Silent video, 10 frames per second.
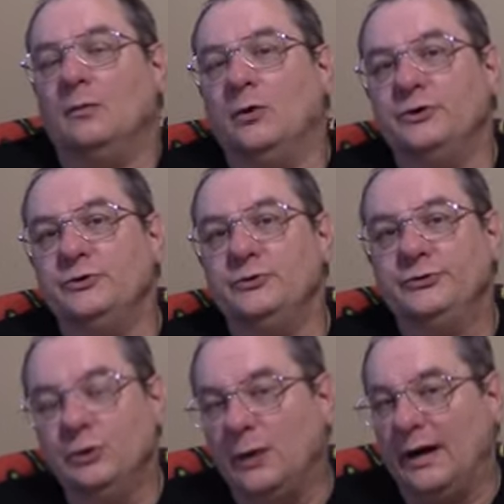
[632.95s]
What you
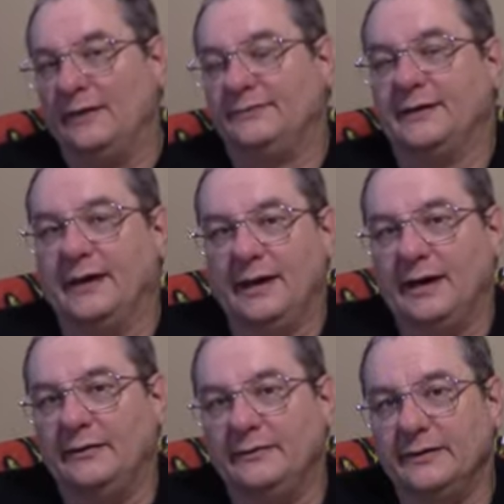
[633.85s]
do have to
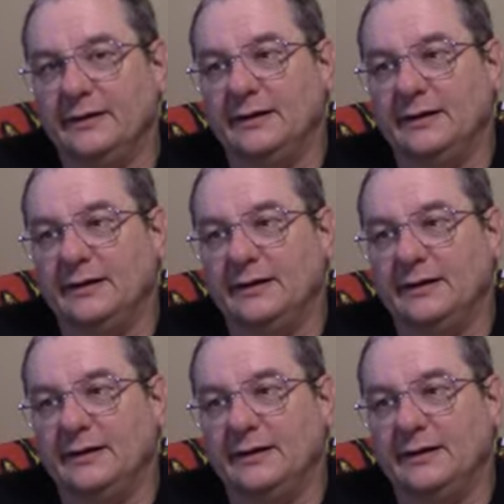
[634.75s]
have